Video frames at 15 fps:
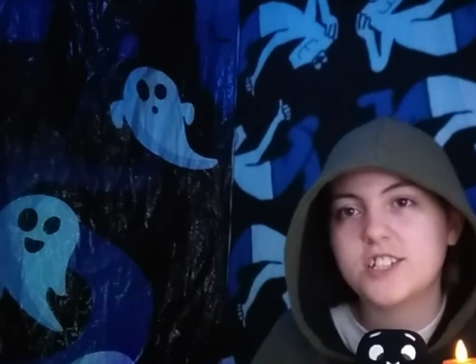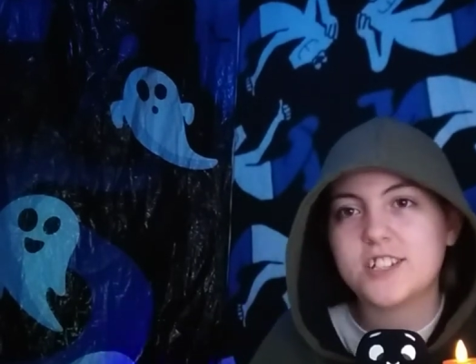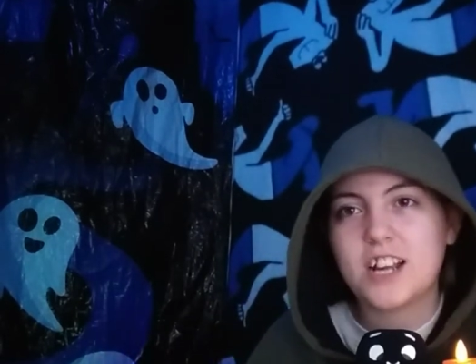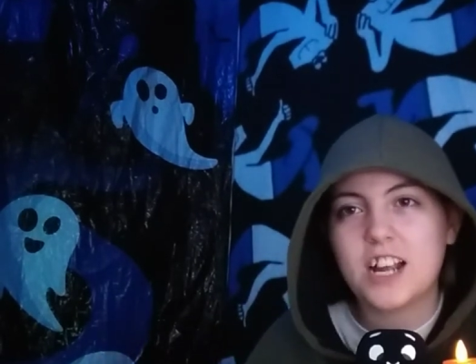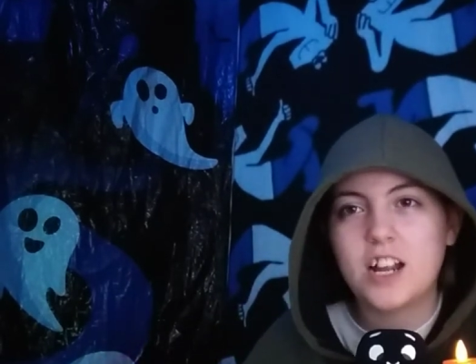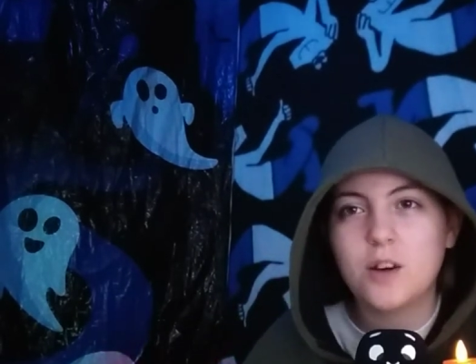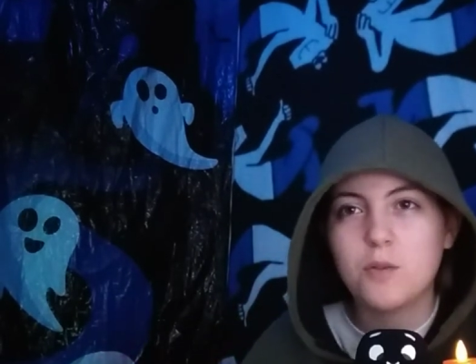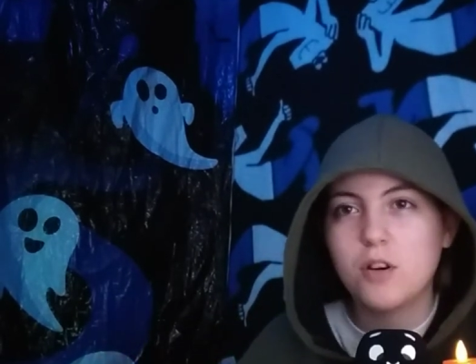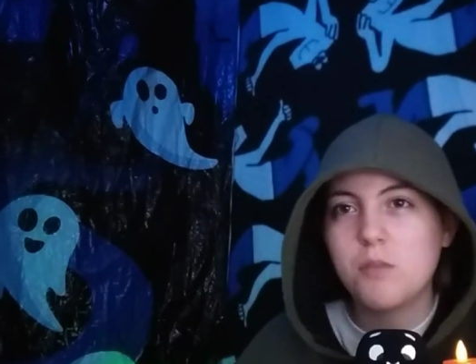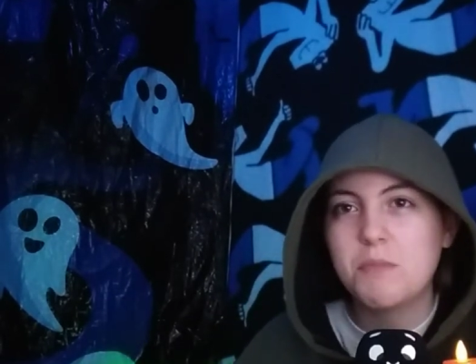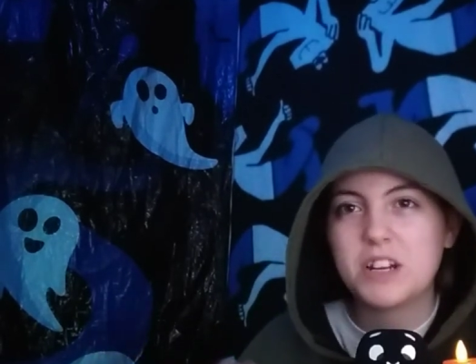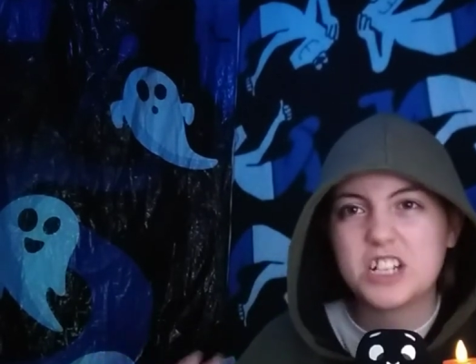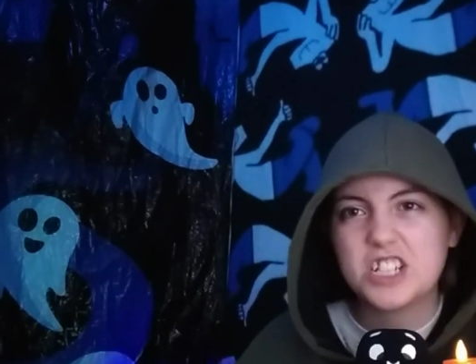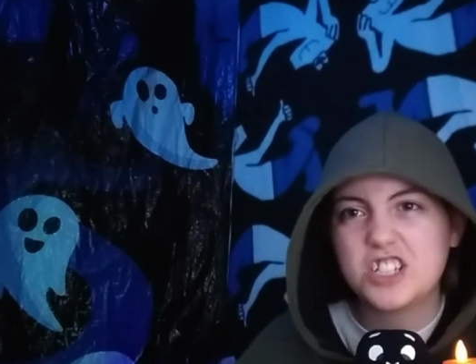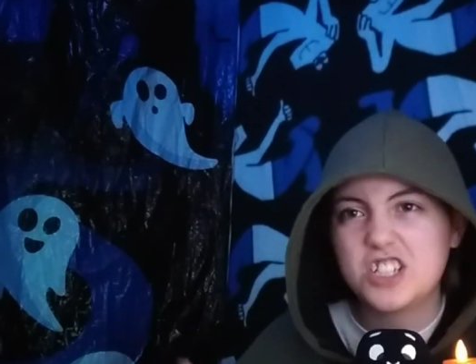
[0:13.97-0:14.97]
just kind of want to
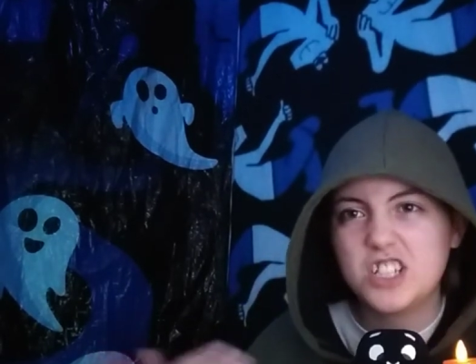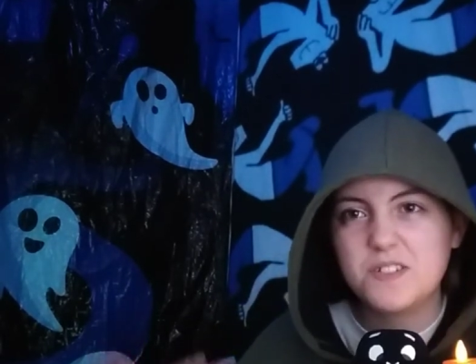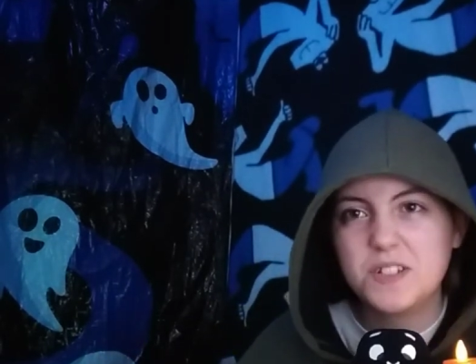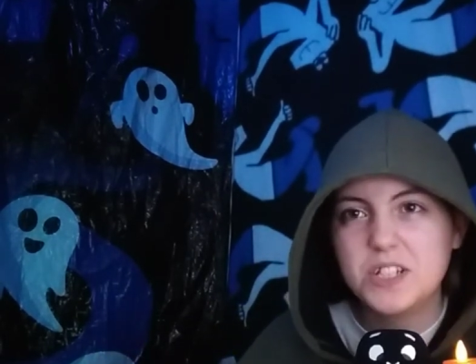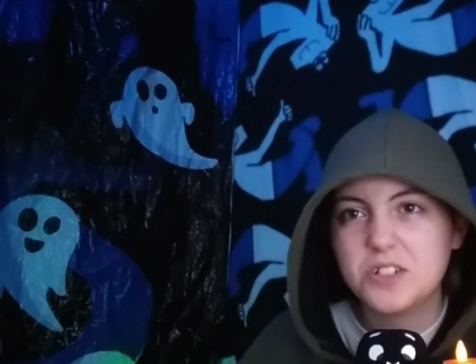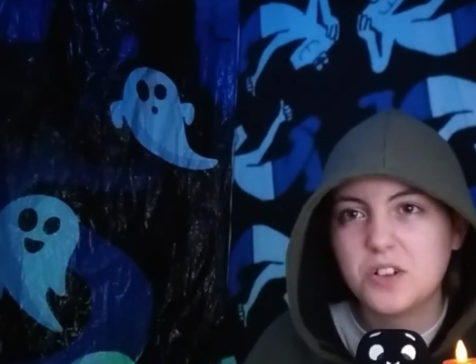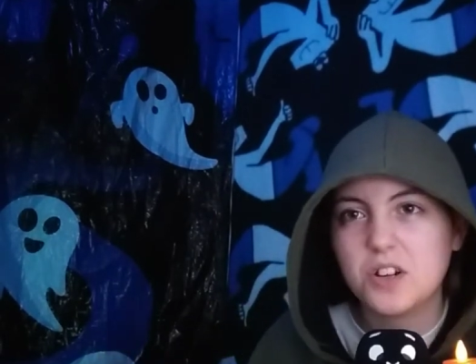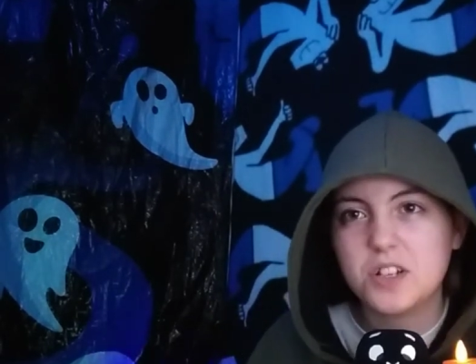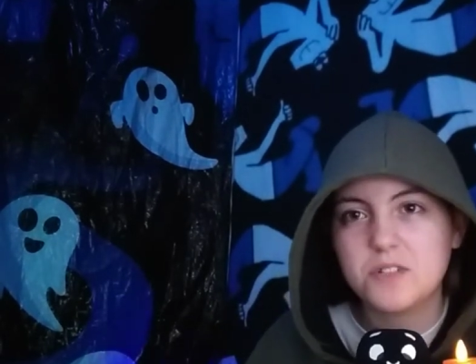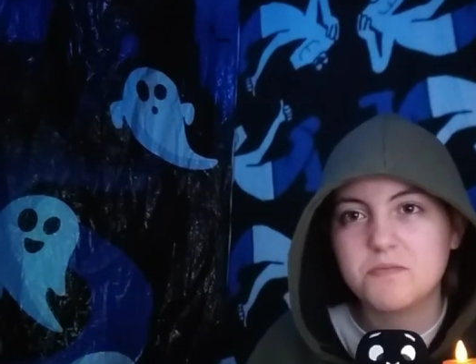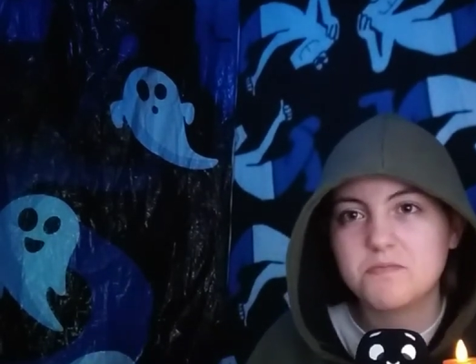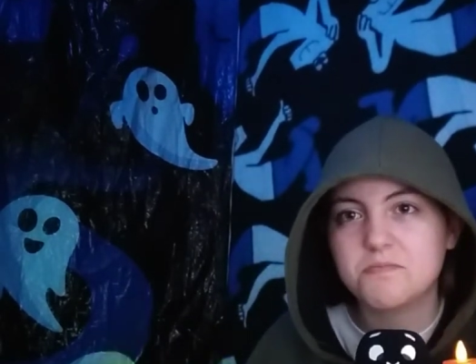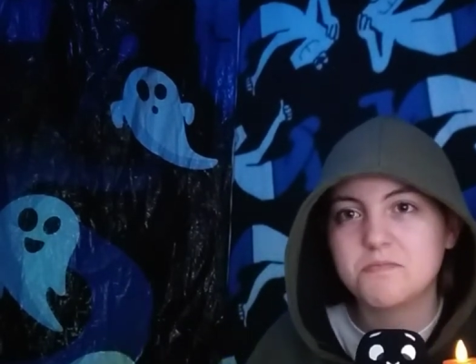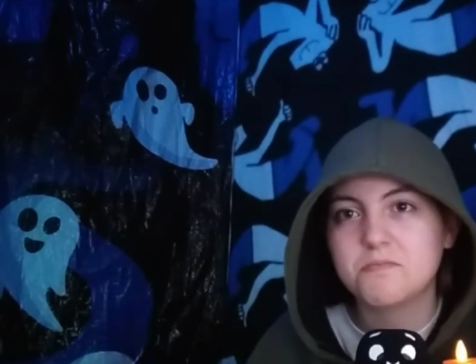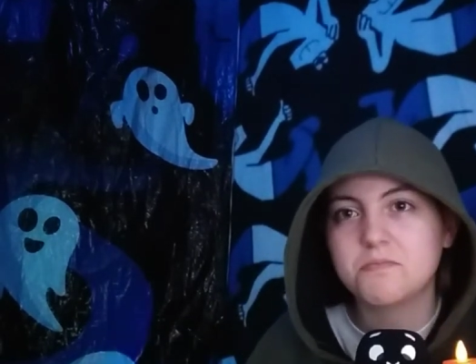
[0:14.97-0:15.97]
make a series on it
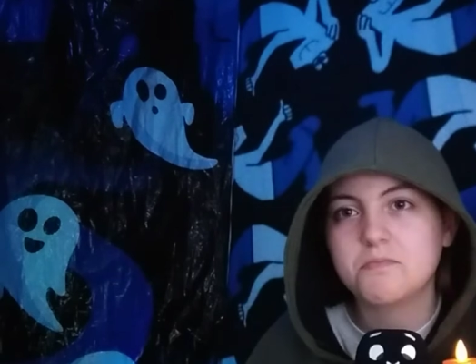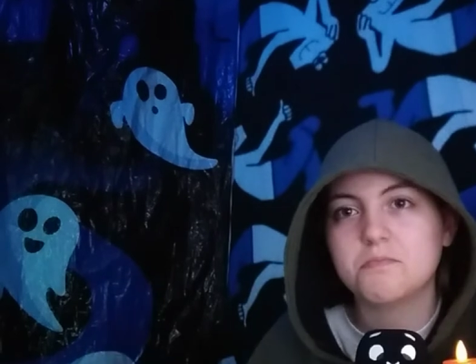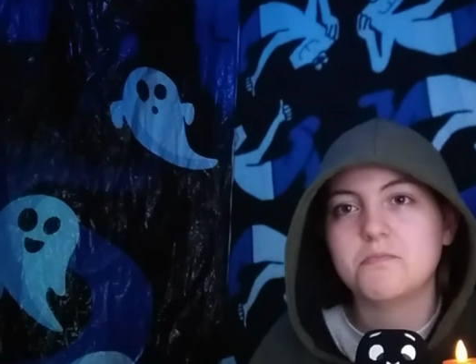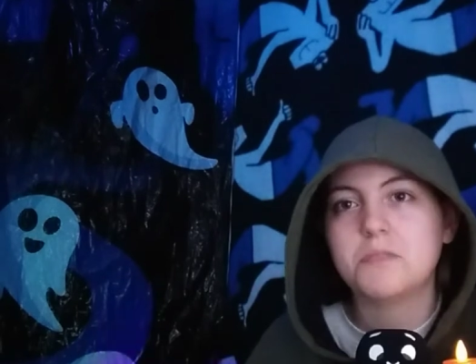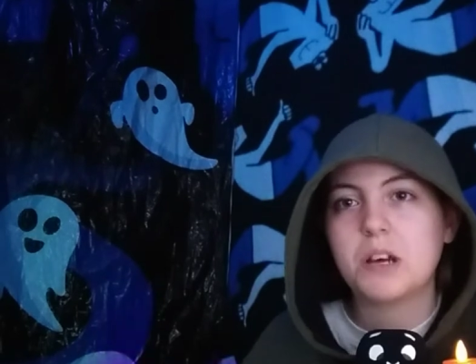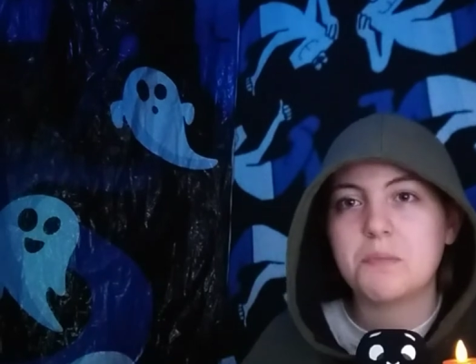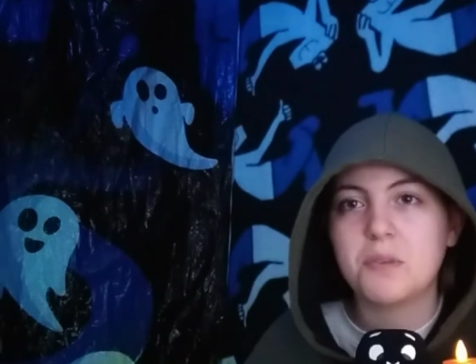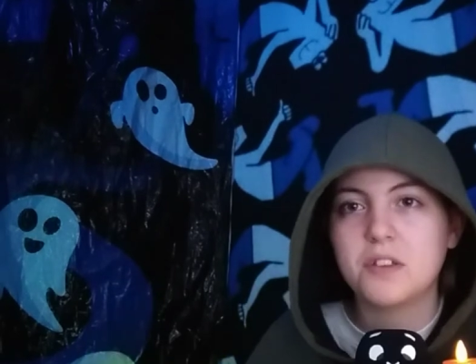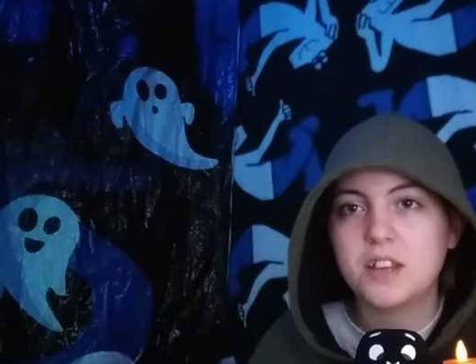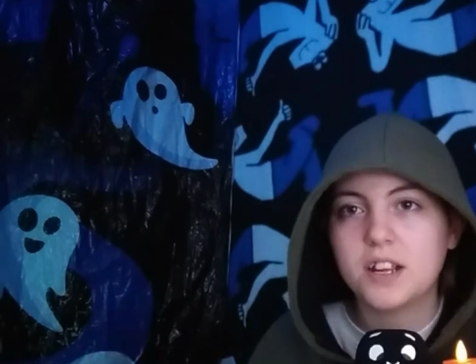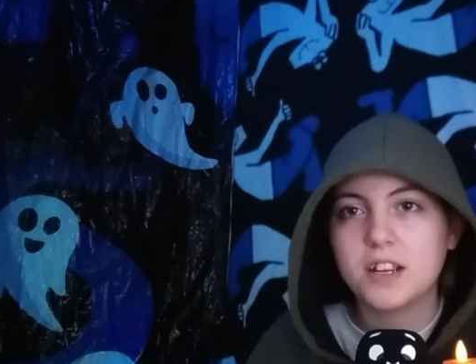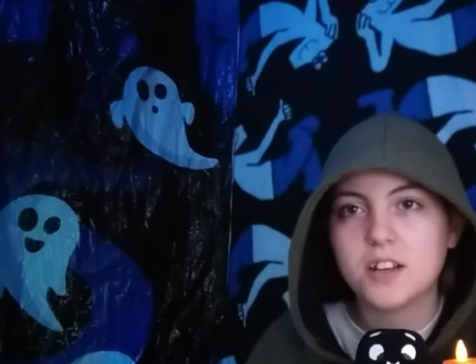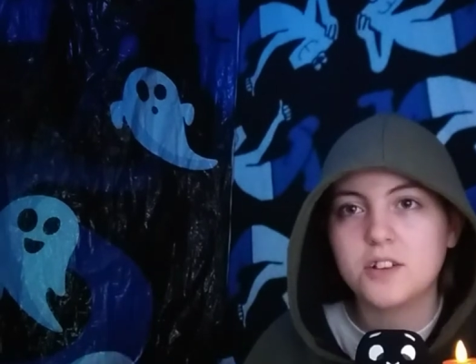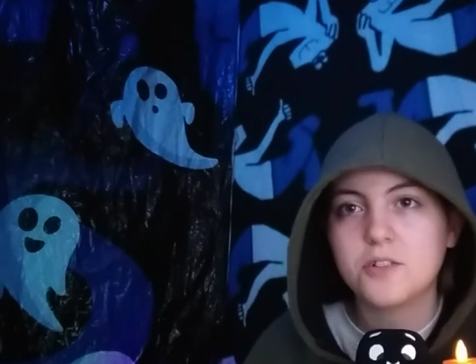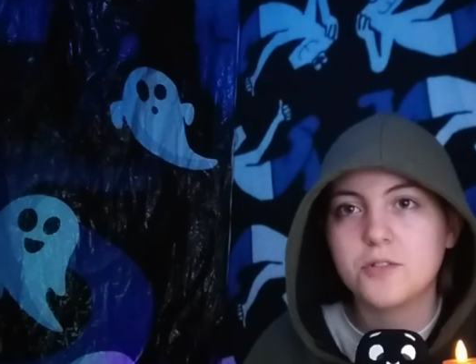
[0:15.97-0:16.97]
type of
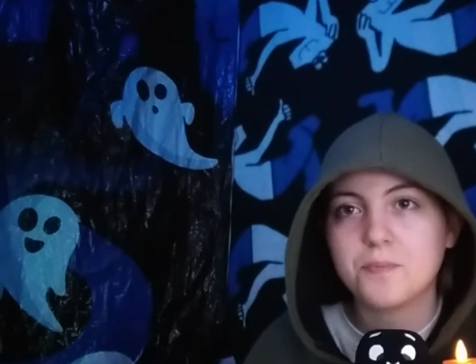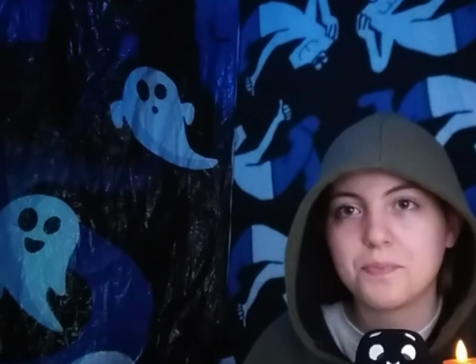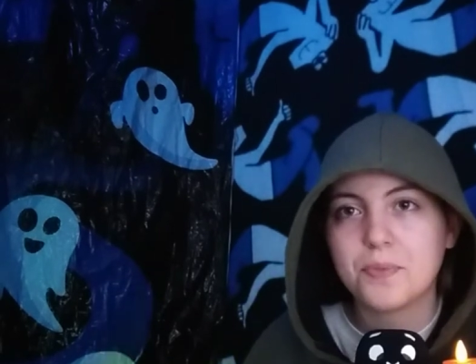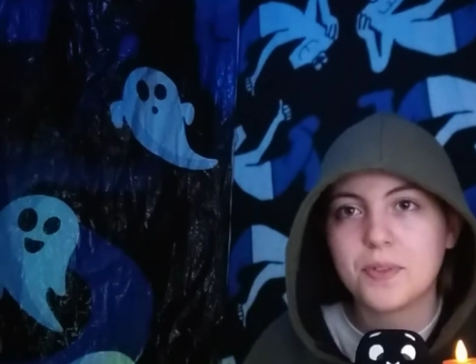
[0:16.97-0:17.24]
thing, you know.